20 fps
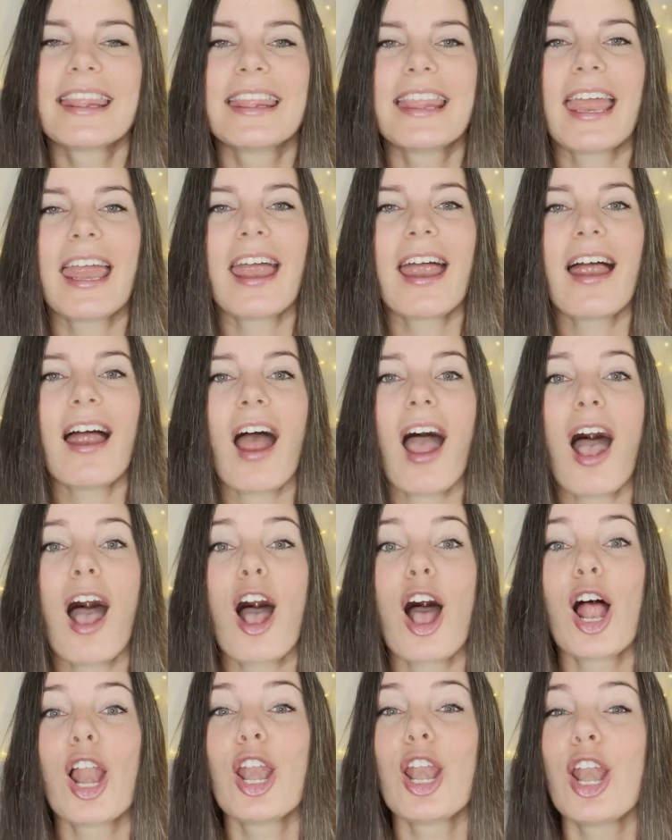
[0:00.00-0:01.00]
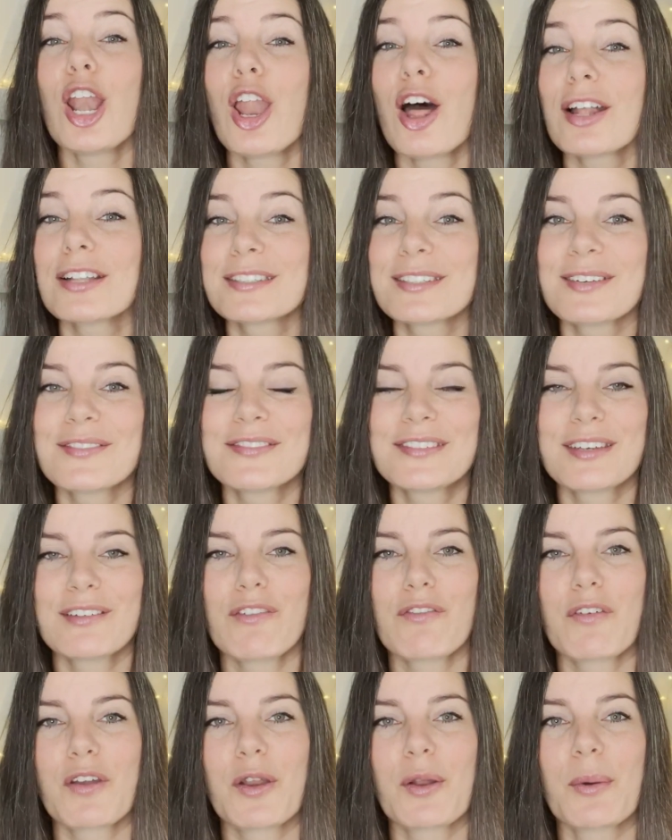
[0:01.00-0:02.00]
There are lots of
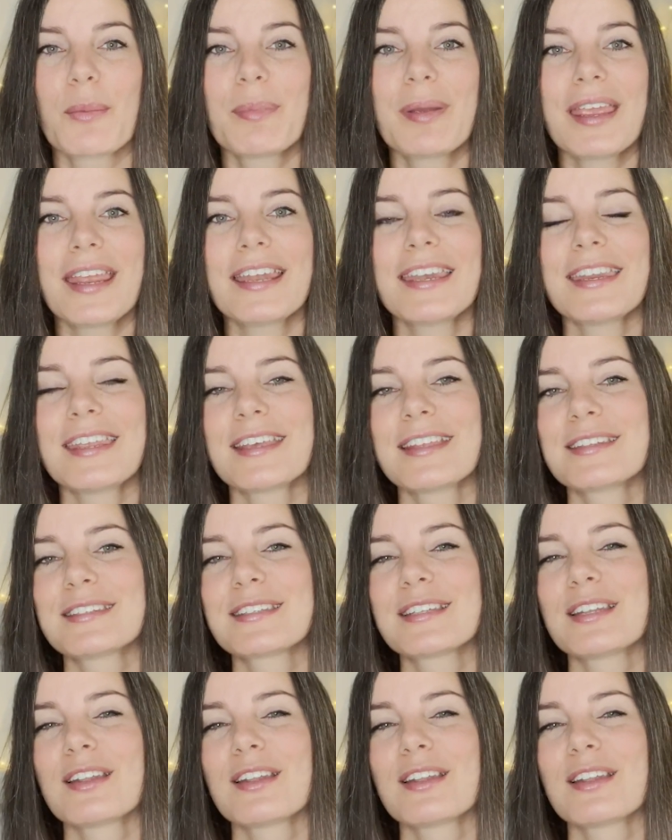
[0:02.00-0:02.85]
different opinions,